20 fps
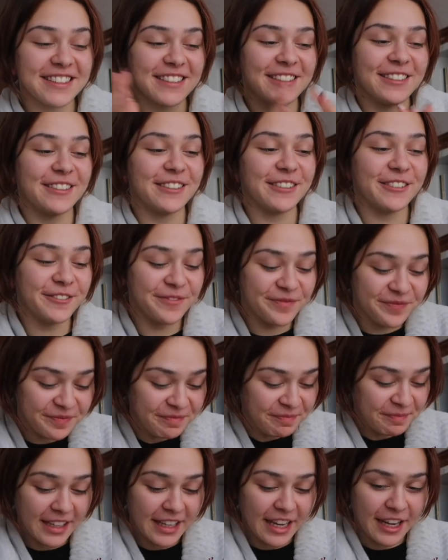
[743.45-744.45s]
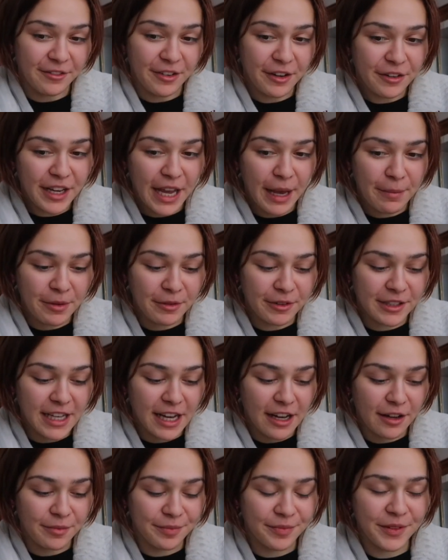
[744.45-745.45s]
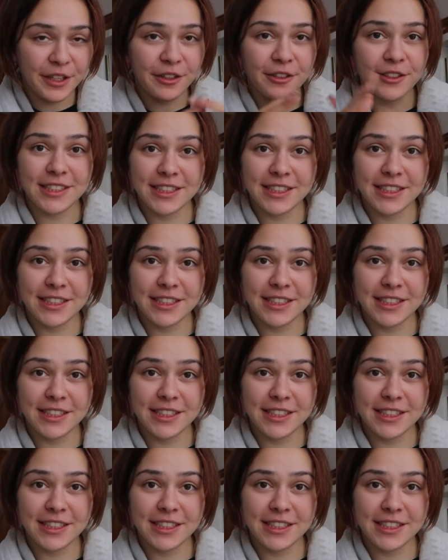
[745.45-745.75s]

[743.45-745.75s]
So yeah, very happy with the album though.